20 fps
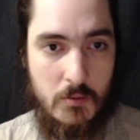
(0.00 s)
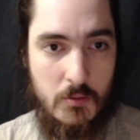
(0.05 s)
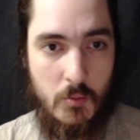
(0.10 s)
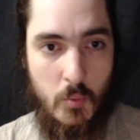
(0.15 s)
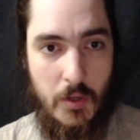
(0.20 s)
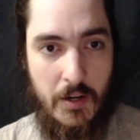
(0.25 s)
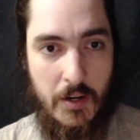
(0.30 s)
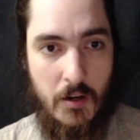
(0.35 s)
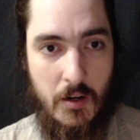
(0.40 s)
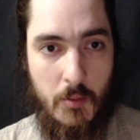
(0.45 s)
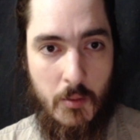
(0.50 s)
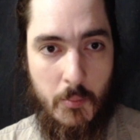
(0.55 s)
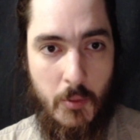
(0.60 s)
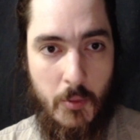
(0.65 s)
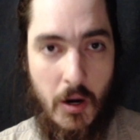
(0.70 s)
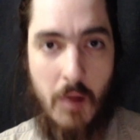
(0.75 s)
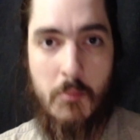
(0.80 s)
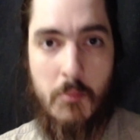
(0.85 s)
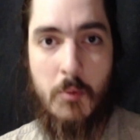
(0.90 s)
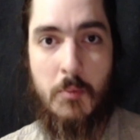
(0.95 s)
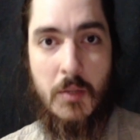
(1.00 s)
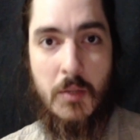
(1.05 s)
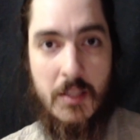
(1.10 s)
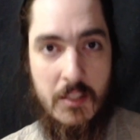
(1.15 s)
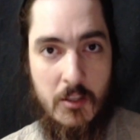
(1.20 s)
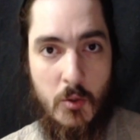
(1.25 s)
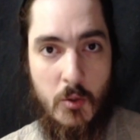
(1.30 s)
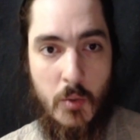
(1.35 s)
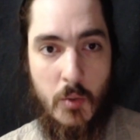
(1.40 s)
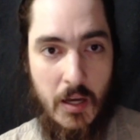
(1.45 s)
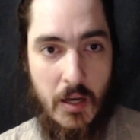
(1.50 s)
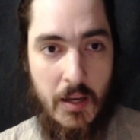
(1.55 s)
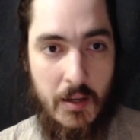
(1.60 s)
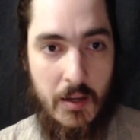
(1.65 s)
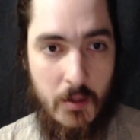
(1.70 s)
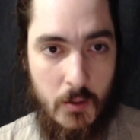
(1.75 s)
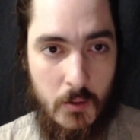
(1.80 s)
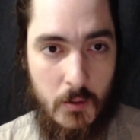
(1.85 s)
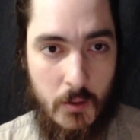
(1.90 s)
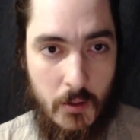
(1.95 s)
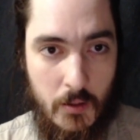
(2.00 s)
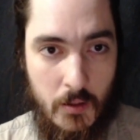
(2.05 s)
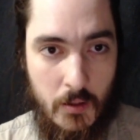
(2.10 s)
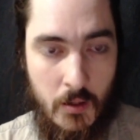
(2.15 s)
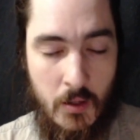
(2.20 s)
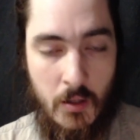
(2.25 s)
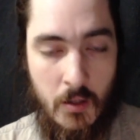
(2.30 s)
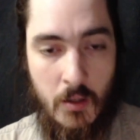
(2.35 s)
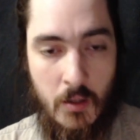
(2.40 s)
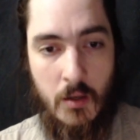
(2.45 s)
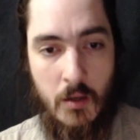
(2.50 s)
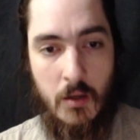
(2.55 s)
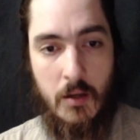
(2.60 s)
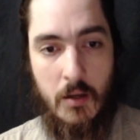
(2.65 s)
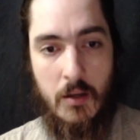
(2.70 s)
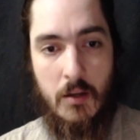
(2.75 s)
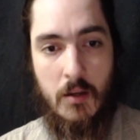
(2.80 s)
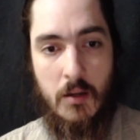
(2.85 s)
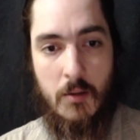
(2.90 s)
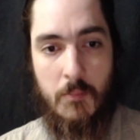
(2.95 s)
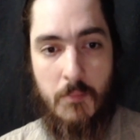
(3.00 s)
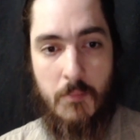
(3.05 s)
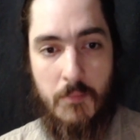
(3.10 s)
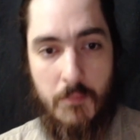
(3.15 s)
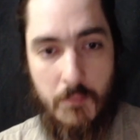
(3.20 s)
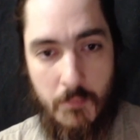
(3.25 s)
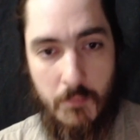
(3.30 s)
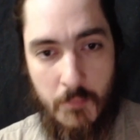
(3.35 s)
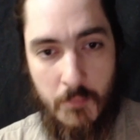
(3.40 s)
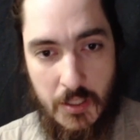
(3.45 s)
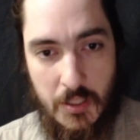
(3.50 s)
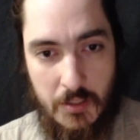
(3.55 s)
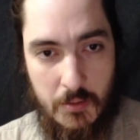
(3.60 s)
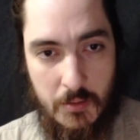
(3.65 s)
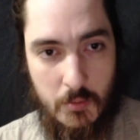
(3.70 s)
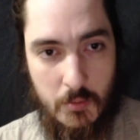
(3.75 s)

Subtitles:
where probably you and I are, but